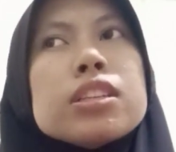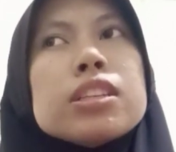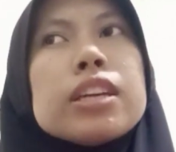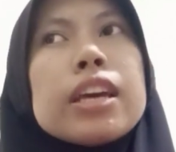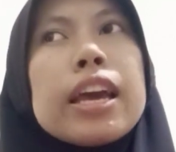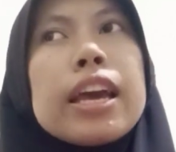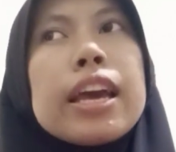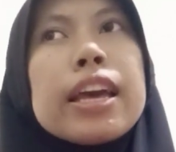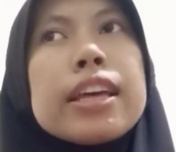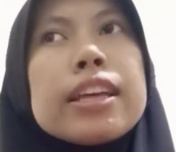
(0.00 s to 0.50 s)

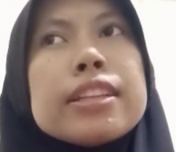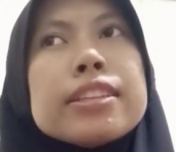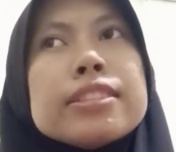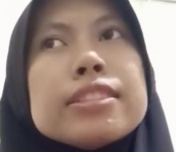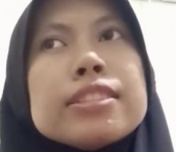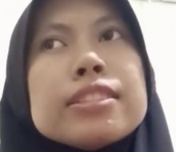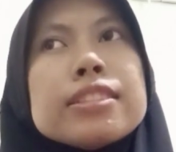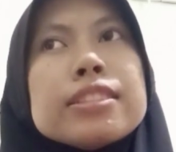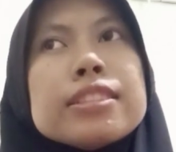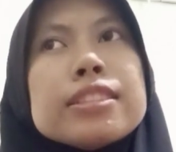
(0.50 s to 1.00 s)

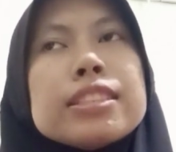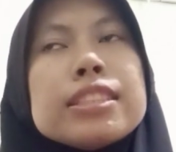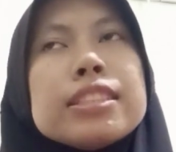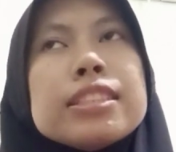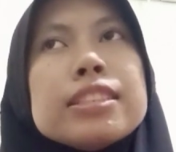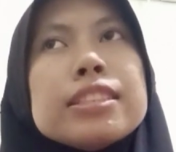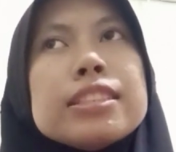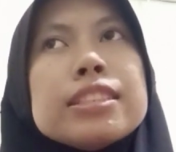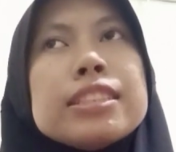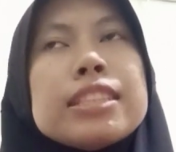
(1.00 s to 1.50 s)
and
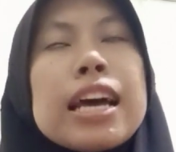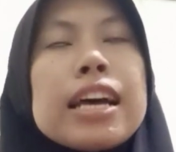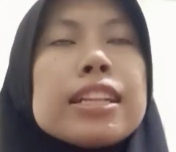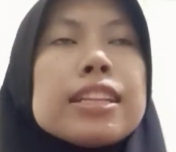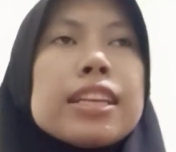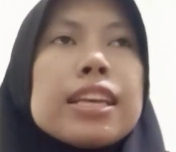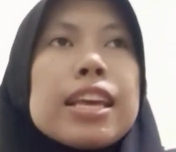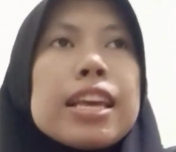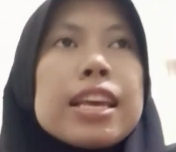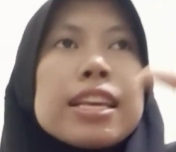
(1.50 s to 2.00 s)

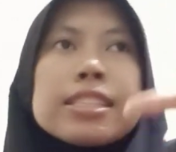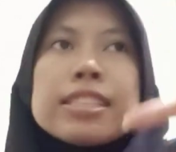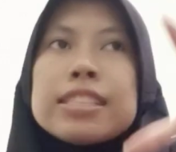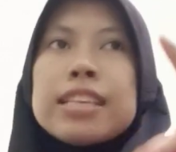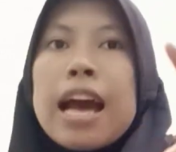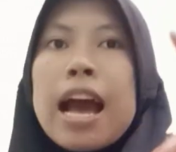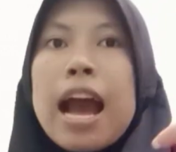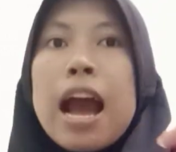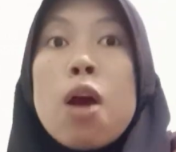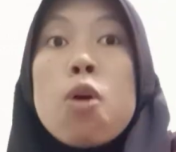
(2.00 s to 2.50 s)
that is
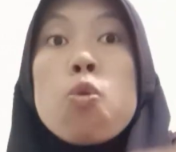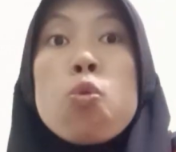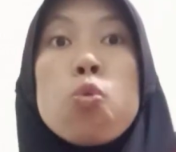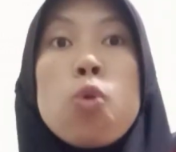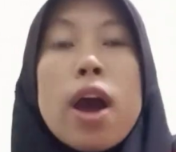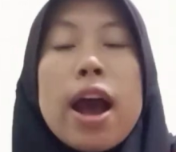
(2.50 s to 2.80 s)
how